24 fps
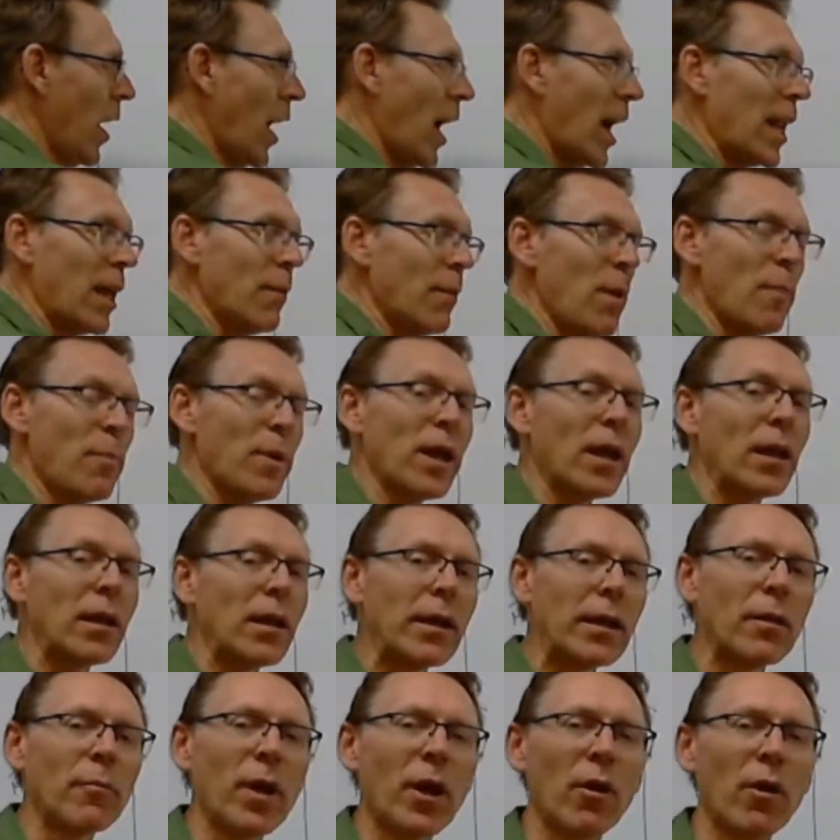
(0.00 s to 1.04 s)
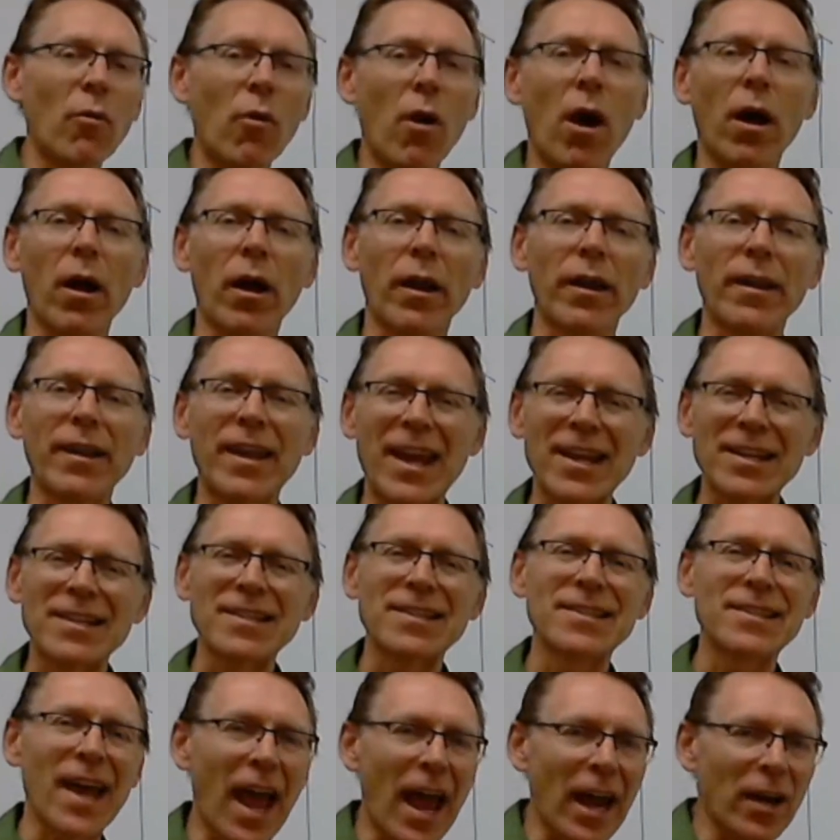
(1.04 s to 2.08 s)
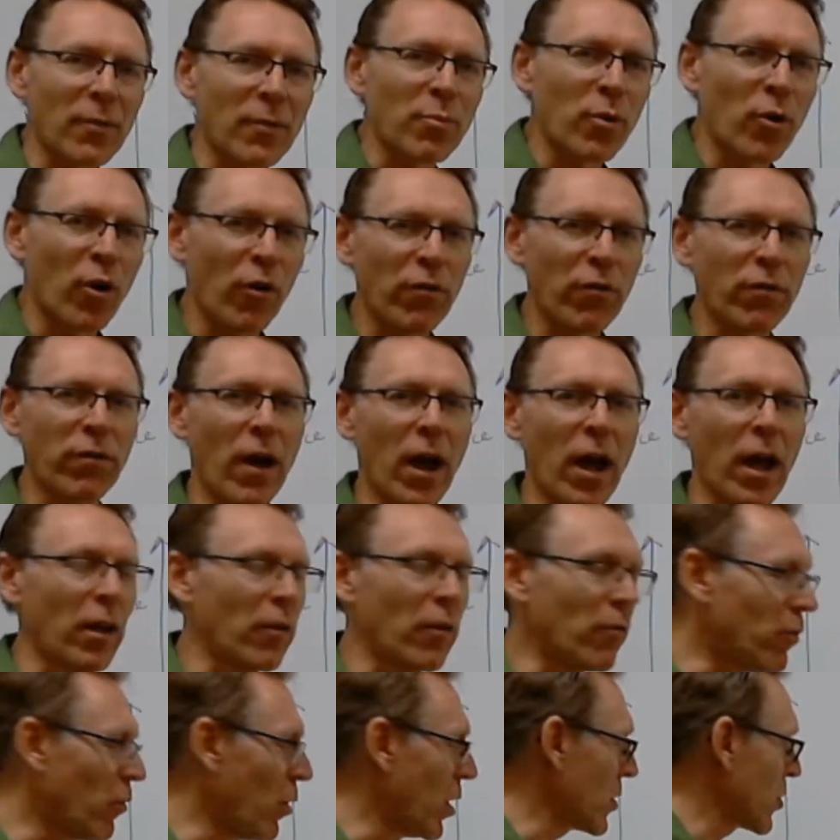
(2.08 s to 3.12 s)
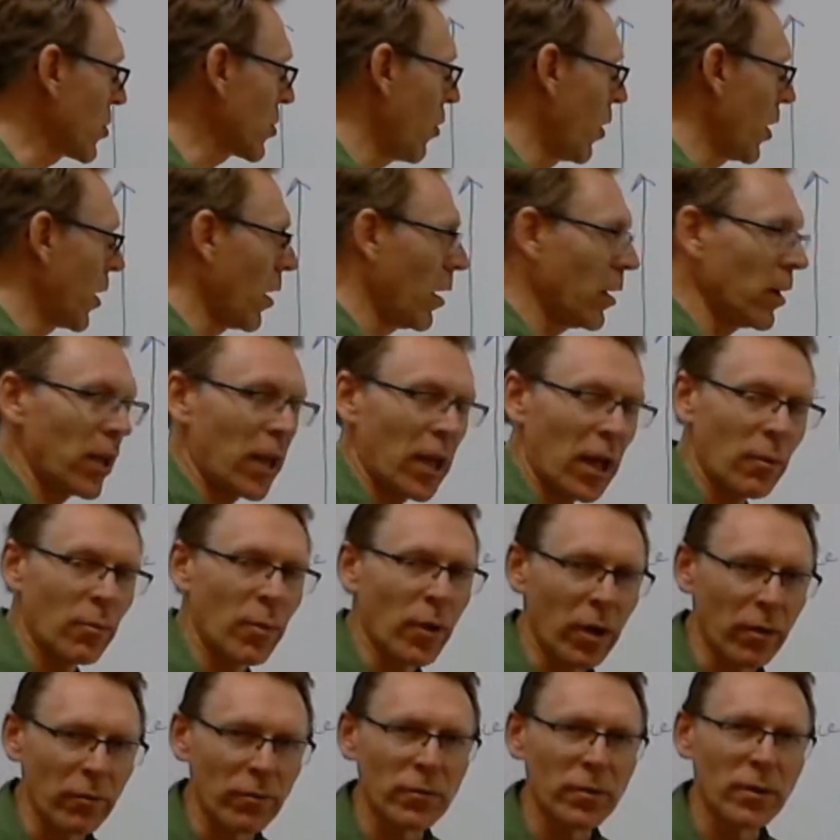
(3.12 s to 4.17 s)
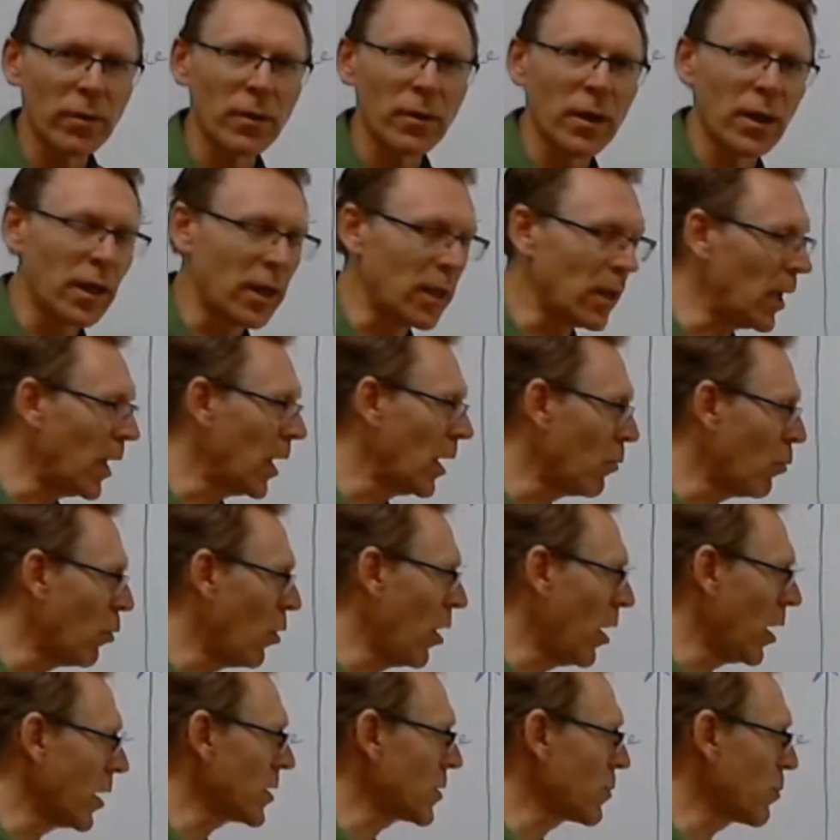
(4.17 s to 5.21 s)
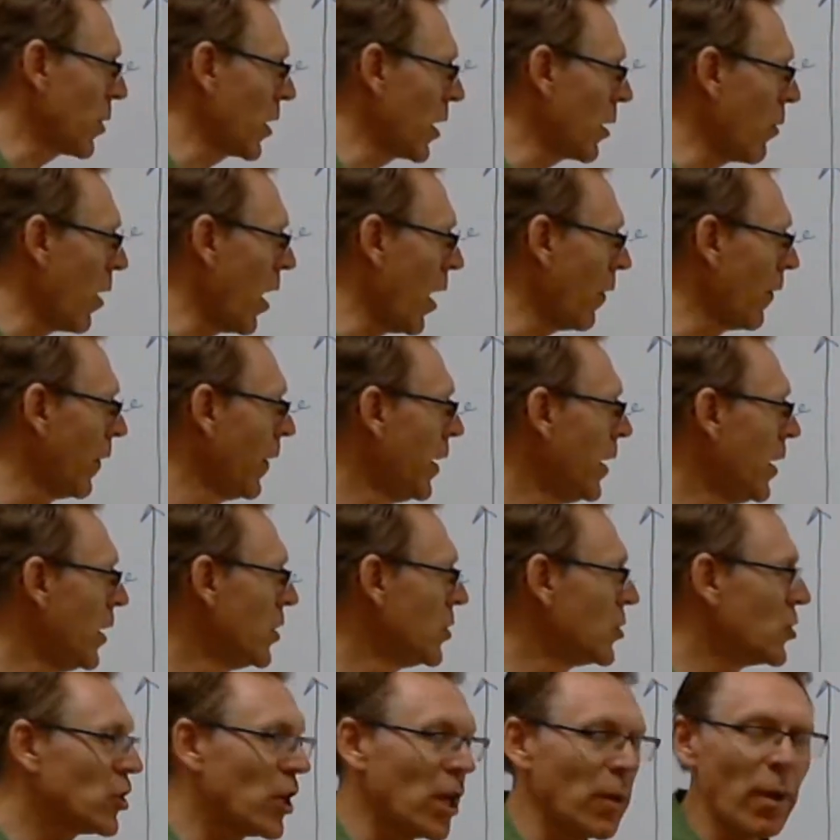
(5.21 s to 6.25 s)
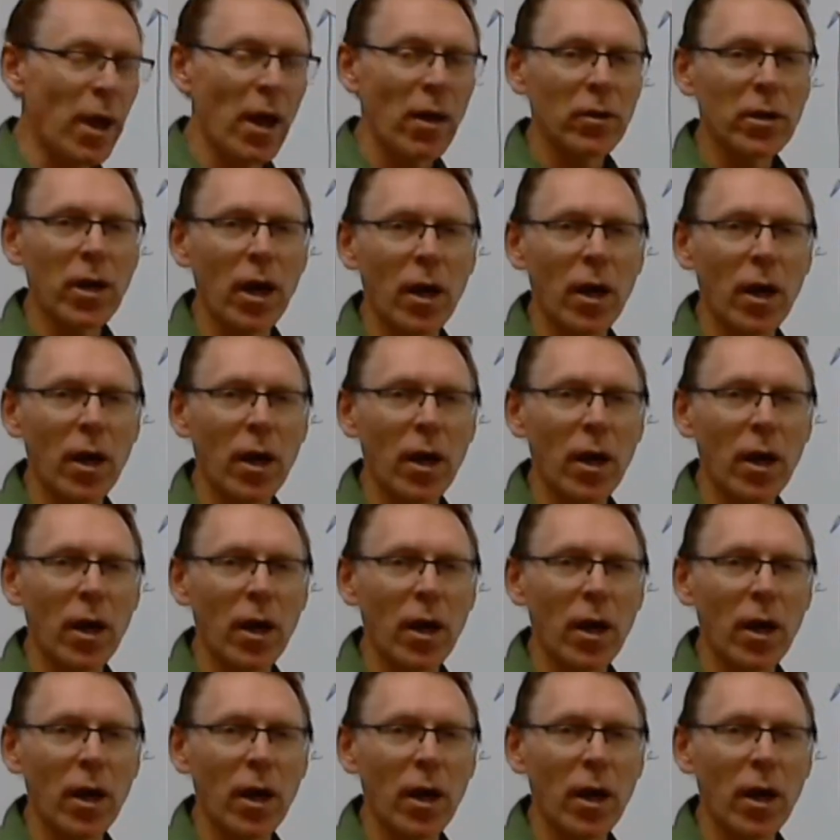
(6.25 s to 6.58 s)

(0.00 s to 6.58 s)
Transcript: And I may be a little bit wrong on the exact profile of what's going on here, but it, it works pretty well. Gmail